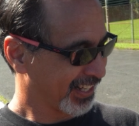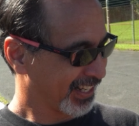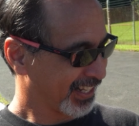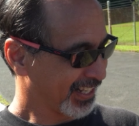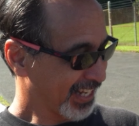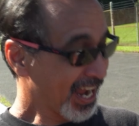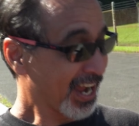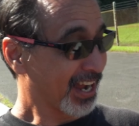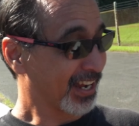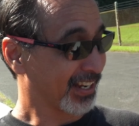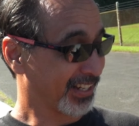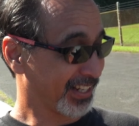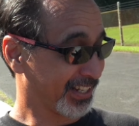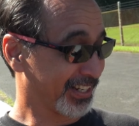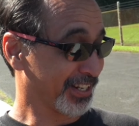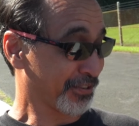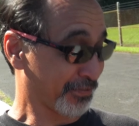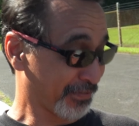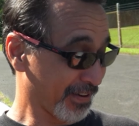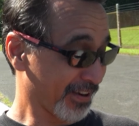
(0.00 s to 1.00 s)
Yeah, it
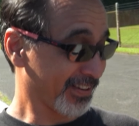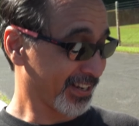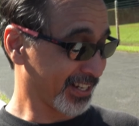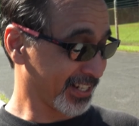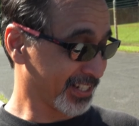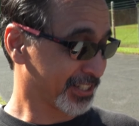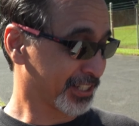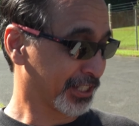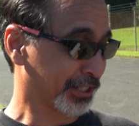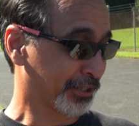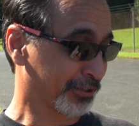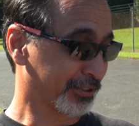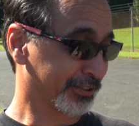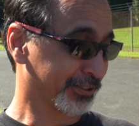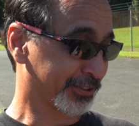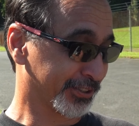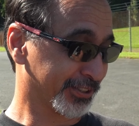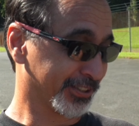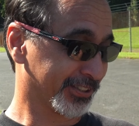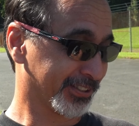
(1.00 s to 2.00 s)
is very easy to
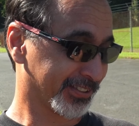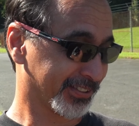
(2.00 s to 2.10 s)
control.